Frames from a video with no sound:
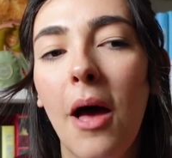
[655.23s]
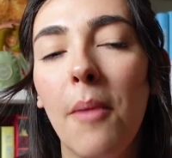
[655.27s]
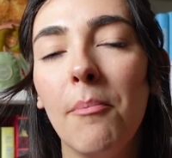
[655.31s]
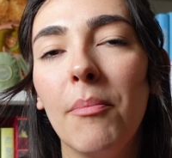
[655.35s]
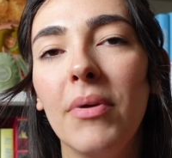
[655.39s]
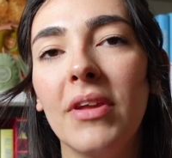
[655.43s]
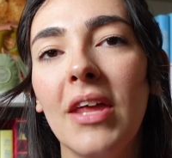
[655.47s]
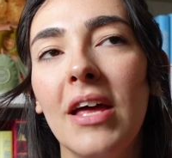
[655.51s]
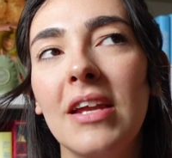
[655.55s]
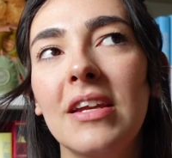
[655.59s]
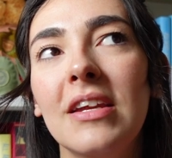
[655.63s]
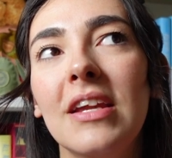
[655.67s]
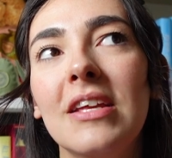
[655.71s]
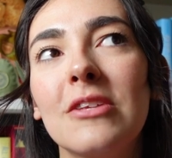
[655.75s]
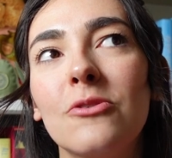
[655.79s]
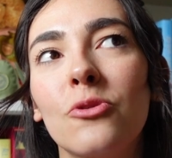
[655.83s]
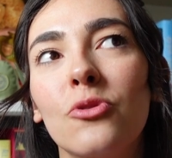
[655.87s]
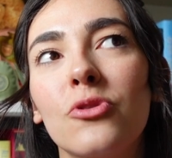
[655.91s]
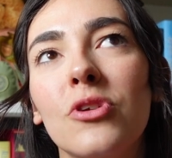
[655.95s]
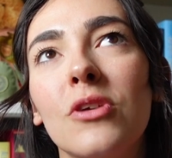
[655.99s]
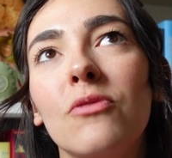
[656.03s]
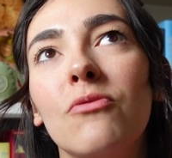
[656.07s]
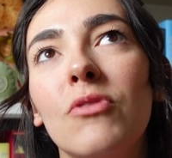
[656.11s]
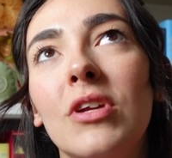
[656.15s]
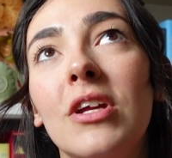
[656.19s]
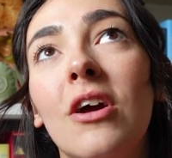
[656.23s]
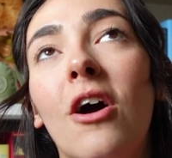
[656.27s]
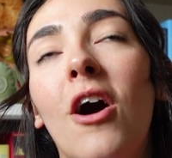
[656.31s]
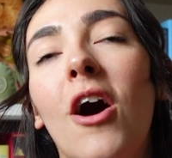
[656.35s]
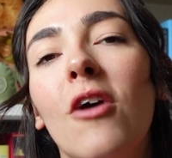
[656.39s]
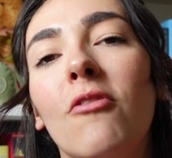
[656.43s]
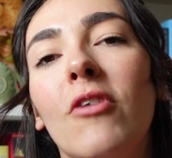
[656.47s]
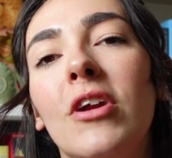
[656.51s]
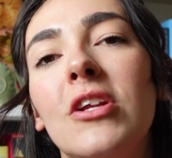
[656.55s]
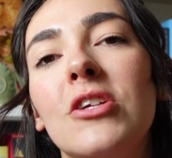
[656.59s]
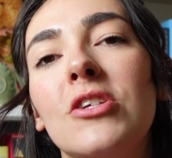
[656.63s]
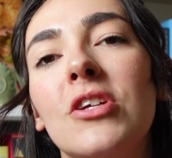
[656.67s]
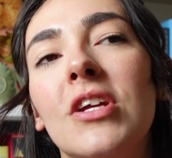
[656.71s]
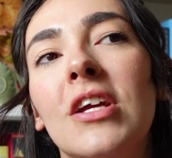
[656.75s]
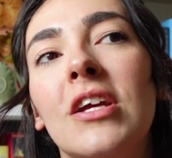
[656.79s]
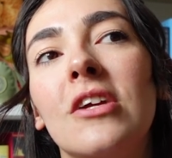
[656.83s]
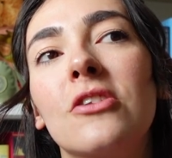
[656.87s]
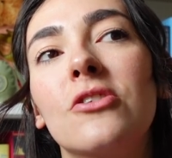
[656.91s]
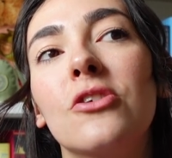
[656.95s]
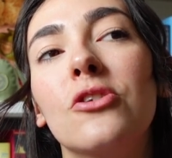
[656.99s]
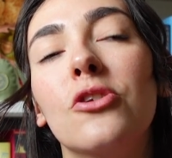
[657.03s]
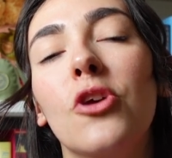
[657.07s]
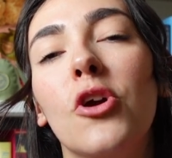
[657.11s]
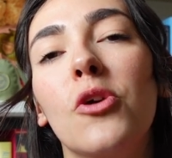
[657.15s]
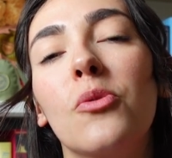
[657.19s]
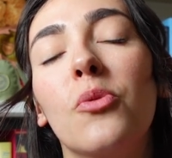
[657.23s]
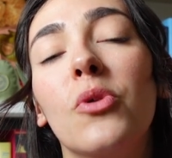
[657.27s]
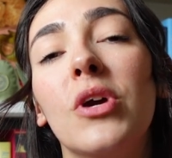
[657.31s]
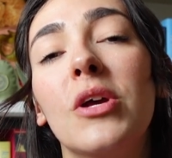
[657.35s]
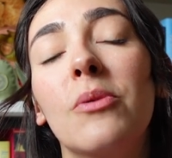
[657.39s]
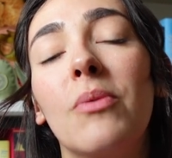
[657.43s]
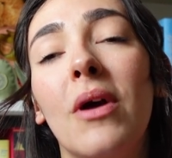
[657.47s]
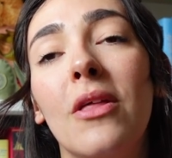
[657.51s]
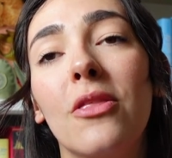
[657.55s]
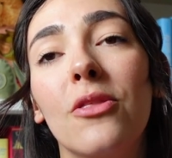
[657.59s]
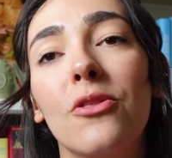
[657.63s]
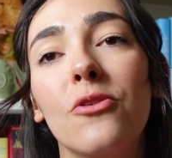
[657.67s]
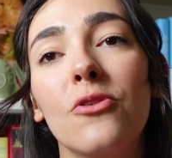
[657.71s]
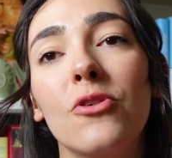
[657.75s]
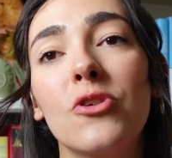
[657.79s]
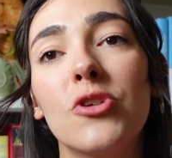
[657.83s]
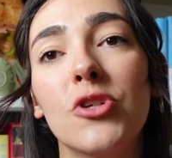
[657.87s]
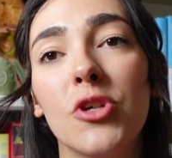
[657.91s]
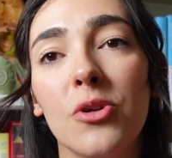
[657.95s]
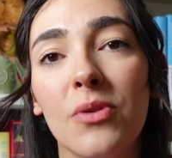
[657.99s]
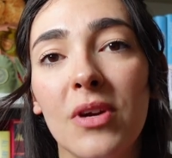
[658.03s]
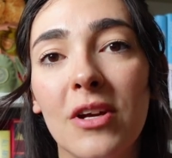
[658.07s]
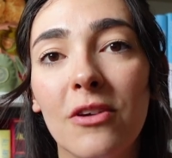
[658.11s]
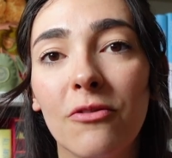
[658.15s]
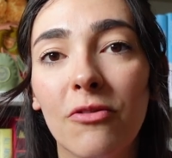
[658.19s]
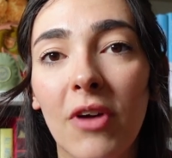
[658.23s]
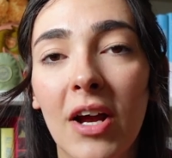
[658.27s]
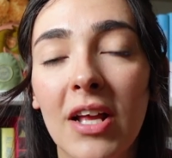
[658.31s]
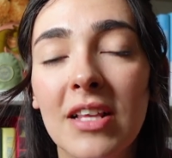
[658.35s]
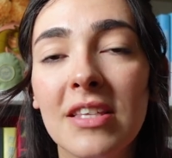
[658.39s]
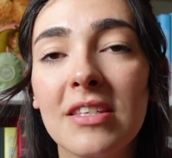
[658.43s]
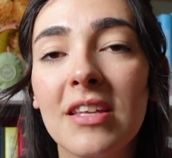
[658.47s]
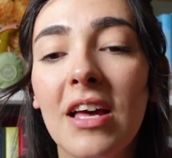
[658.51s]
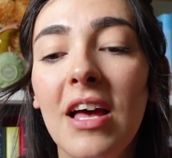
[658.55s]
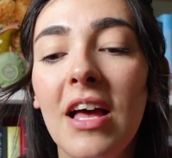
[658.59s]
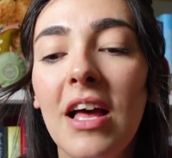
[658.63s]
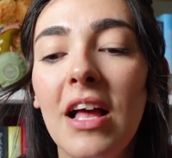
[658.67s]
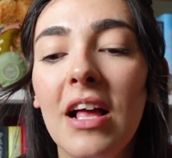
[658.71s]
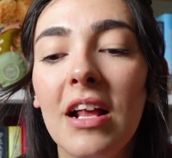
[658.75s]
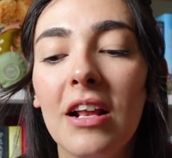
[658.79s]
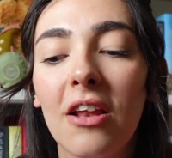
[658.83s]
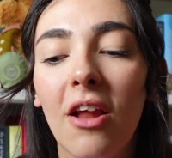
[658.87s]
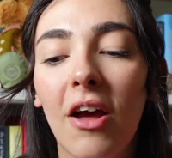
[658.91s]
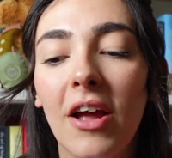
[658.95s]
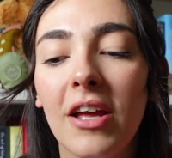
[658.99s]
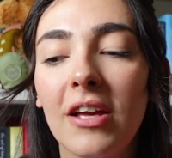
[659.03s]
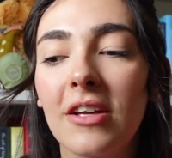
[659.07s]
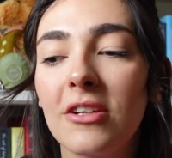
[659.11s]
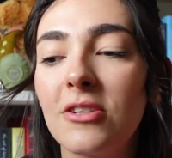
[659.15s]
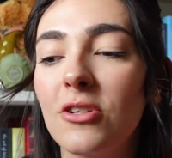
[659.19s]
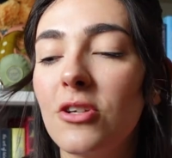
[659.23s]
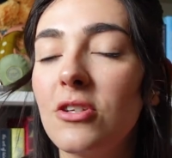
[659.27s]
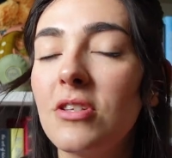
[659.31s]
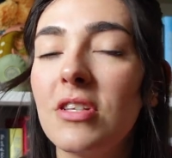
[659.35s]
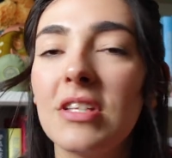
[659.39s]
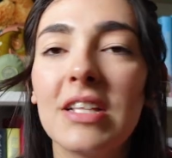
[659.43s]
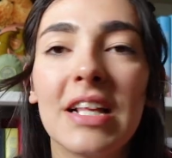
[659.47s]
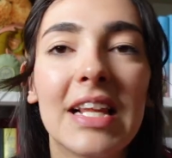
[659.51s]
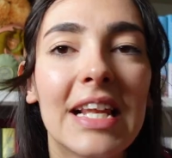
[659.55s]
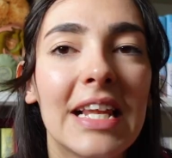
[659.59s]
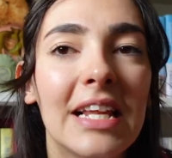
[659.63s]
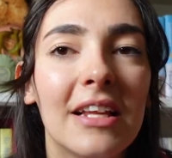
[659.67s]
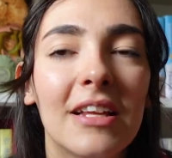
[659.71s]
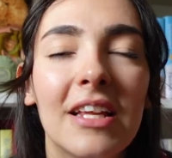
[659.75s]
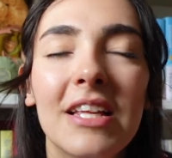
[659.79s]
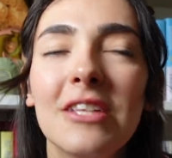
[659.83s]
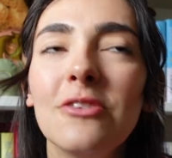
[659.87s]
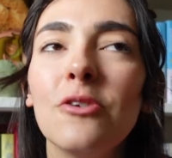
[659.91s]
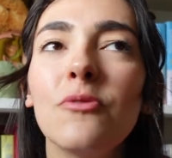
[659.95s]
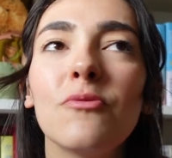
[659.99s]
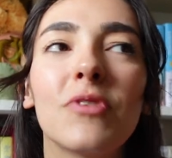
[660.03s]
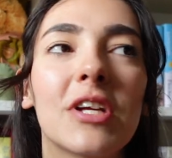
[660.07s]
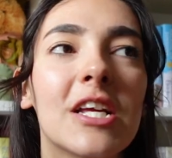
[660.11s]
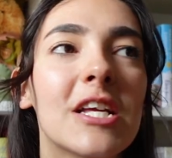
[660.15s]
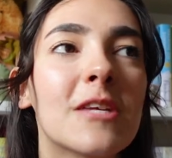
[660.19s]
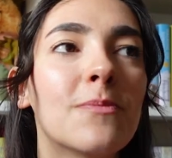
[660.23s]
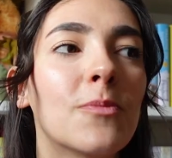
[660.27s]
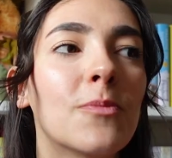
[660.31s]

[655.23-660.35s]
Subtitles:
But then it's also really heart-wrenching to know what he went through during Friends. Like, just as it's not really a